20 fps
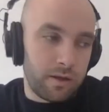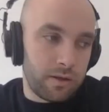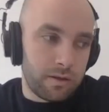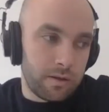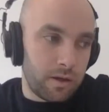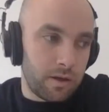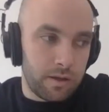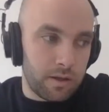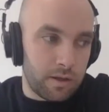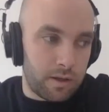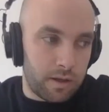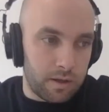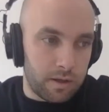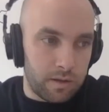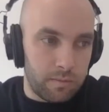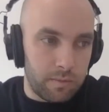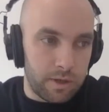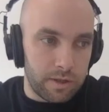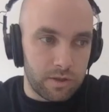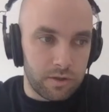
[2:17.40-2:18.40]
I can
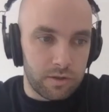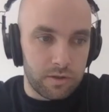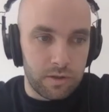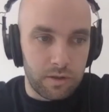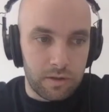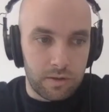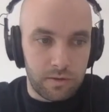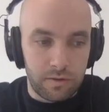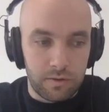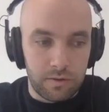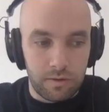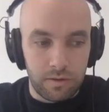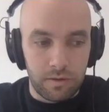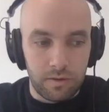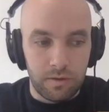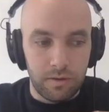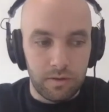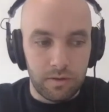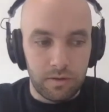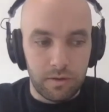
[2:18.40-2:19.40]
imagine that
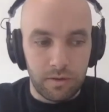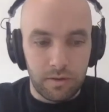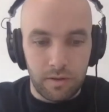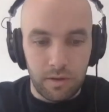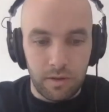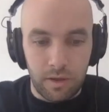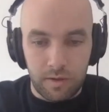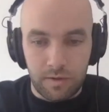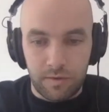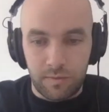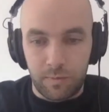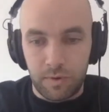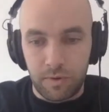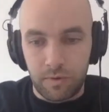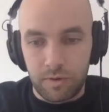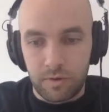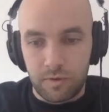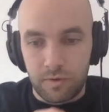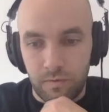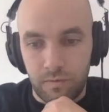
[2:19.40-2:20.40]
the
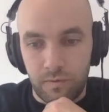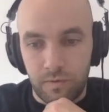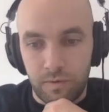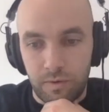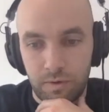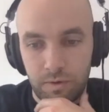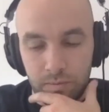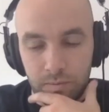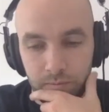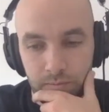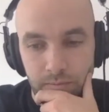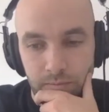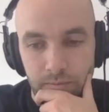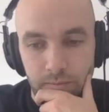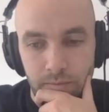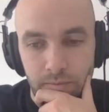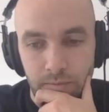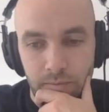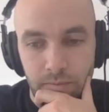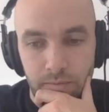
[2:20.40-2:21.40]
experience of a
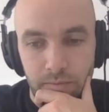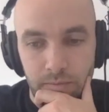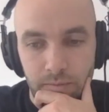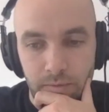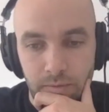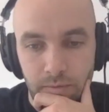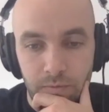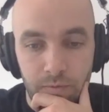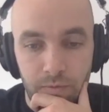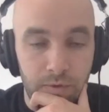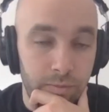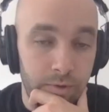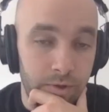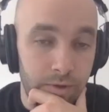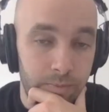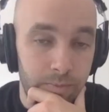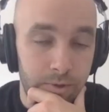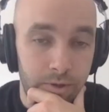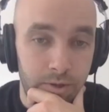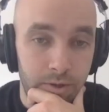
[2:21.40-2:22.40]
female
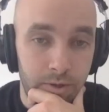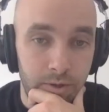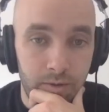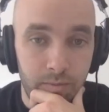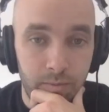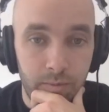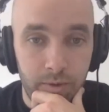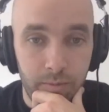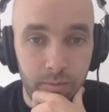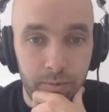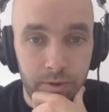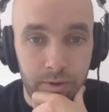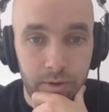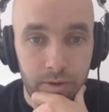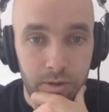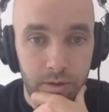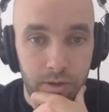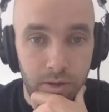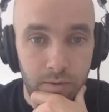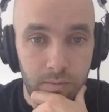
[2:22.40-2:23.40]
player and a male player
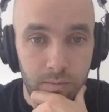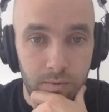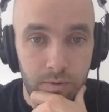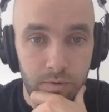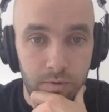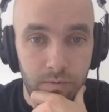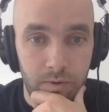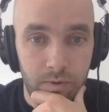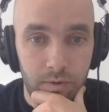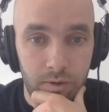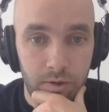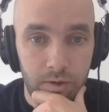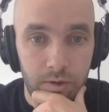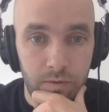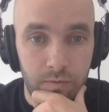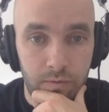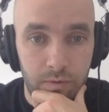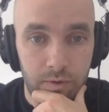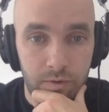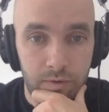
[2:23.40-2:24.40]
can be very
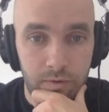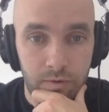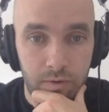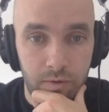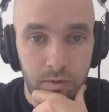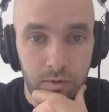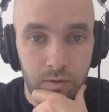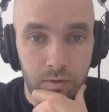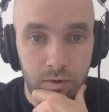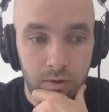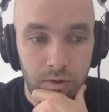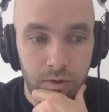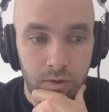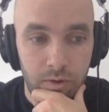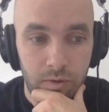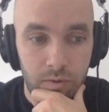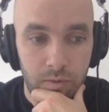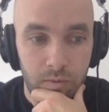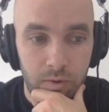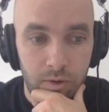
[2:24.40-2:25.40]
different. So
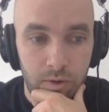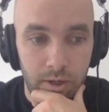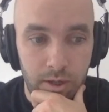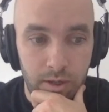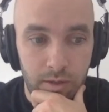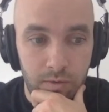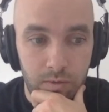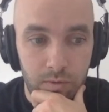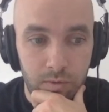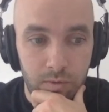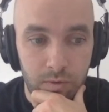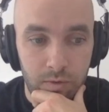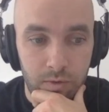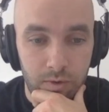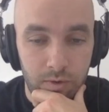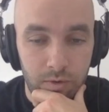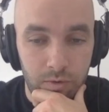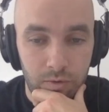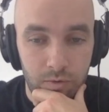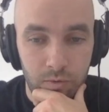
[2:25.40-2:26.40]
would like
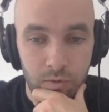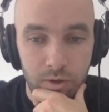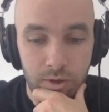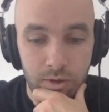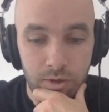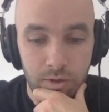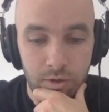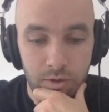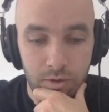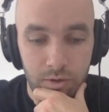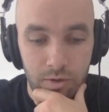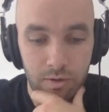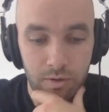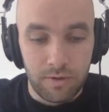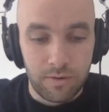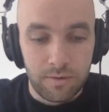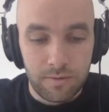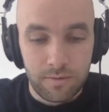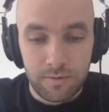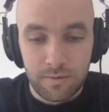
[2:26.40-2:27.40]
to hear your
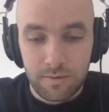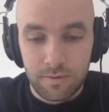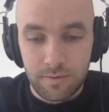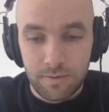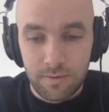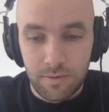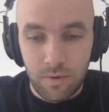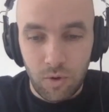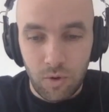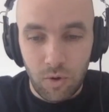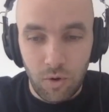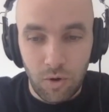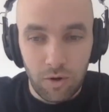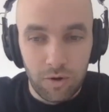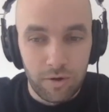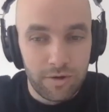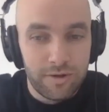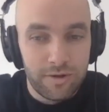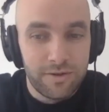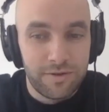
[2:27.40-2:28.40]

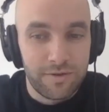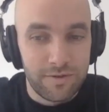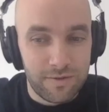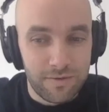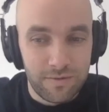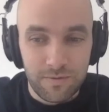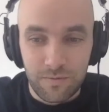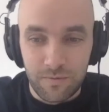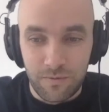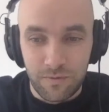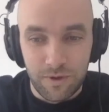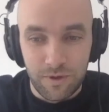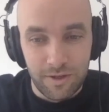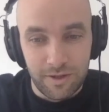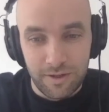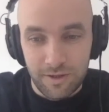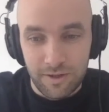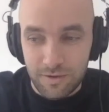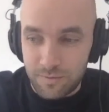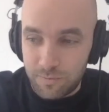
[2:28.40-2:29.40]
honest
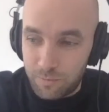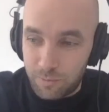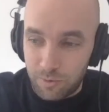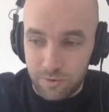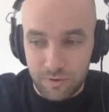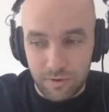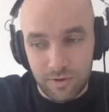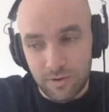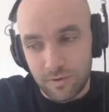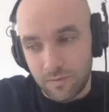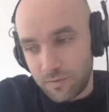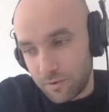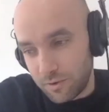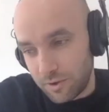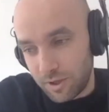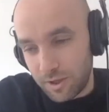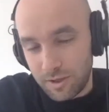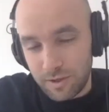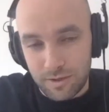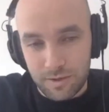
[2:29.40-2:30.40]
feelings, positive or
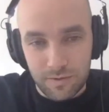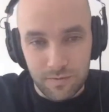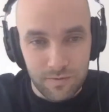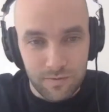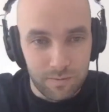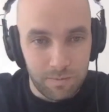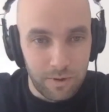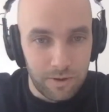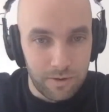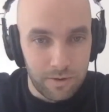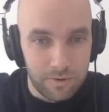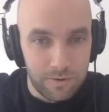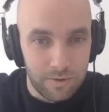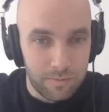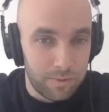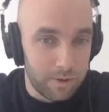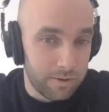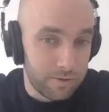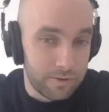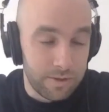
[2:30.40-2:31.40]
negatives,
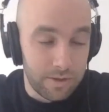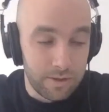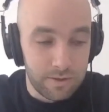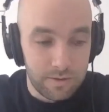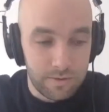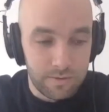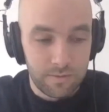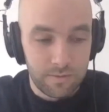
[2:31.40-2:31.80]
about that.